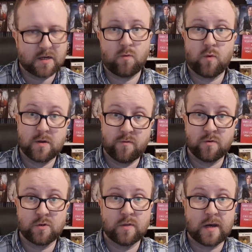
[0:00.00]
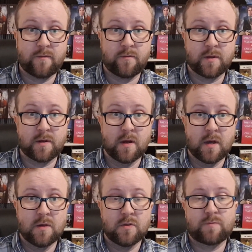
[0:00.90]
it, and I wonder if they'll do that for the
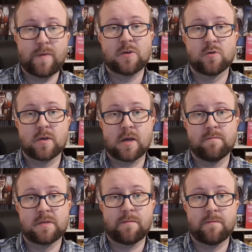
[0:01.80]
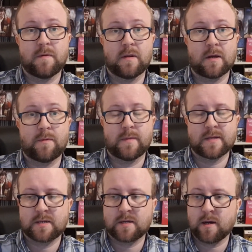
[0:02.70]
the special that comes up in a couple
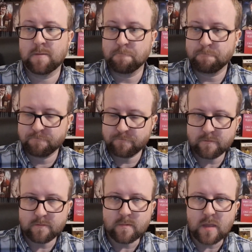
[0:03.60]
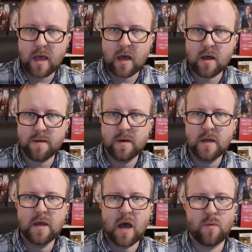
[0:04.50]
months' time um,
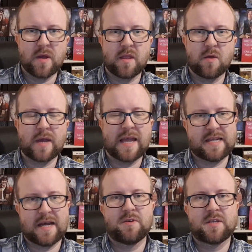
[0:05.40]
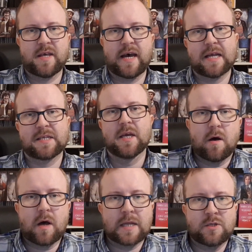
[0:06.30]
and whether they'll get down to that.
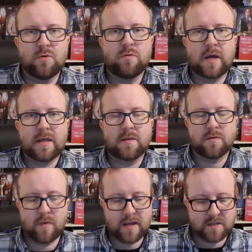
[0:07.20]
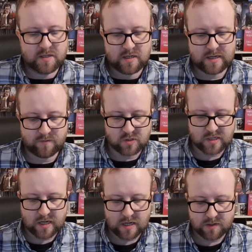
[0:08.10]
I do like the way the Sea Devils
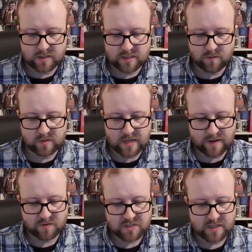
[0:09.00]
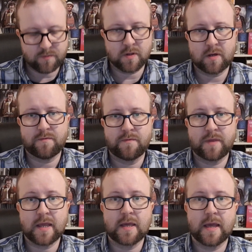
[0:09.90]
are. They seem to have a similar
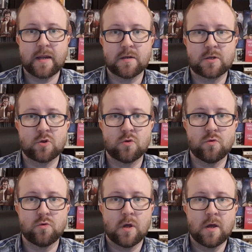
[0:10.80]
thinking to